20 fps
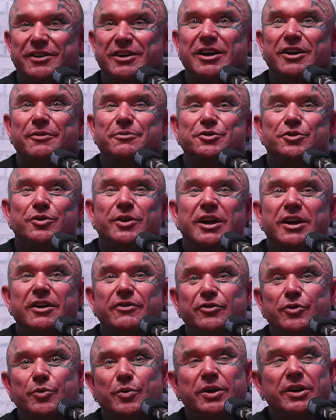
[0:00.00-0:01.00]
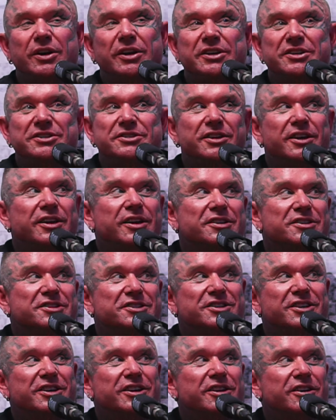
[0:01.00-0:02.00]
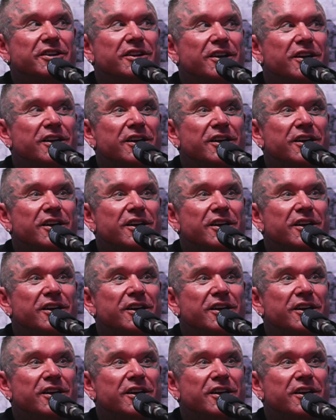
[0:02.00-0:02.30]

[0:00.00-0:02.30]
I'm sure everyone listening has seen